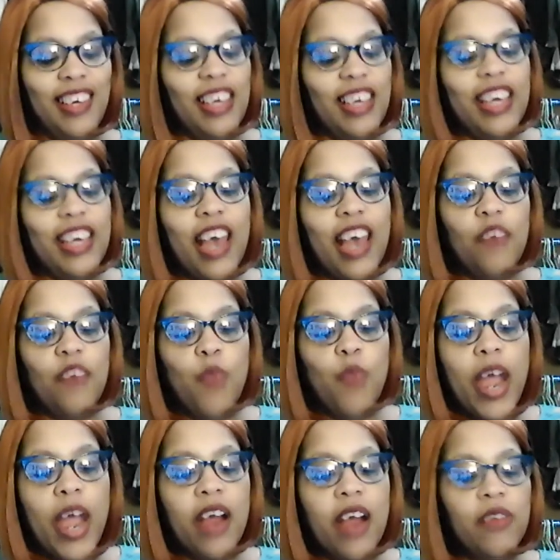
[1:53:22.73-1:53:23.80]
Yeah,
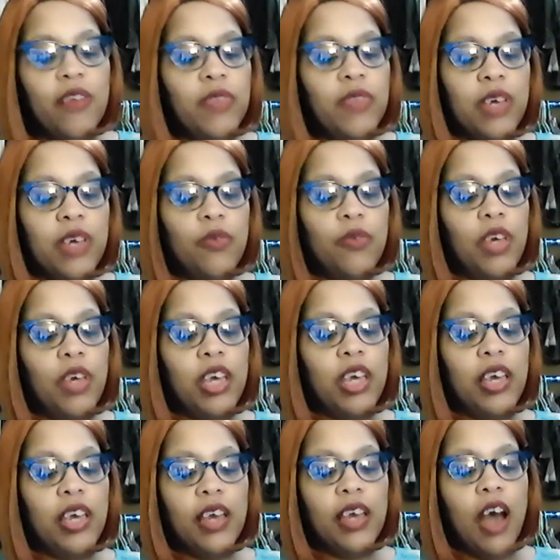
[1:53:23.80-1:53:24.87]
where
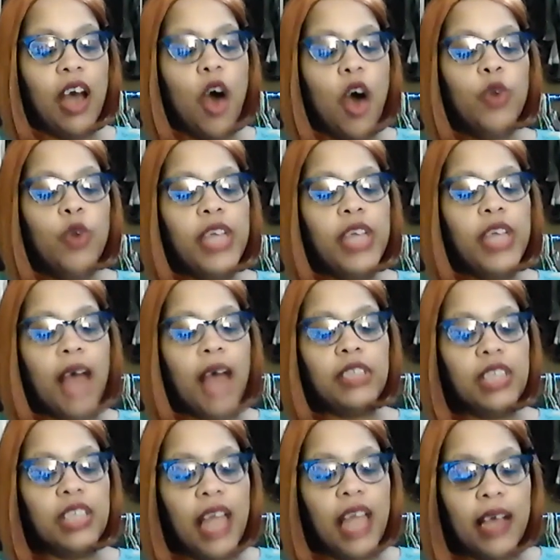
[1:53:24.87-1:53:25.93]
only I was
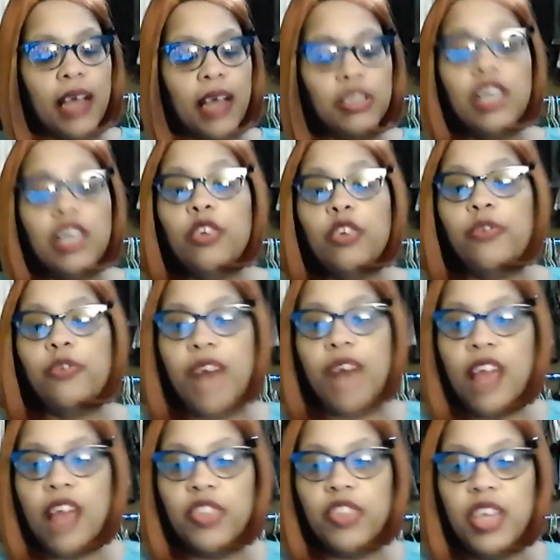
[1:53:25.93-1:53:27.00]
telling your
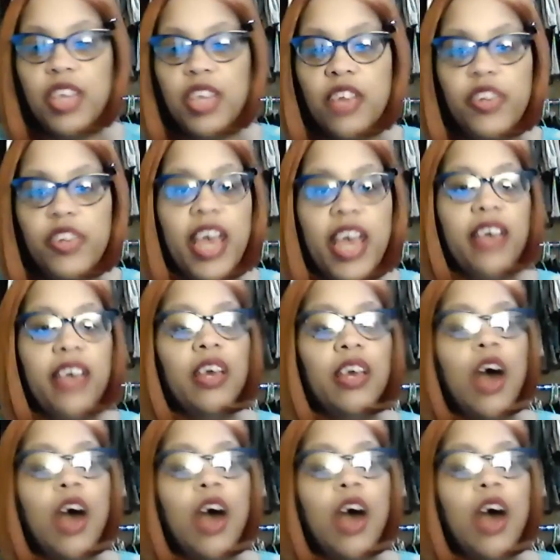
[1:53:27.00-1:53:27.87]
father the other day,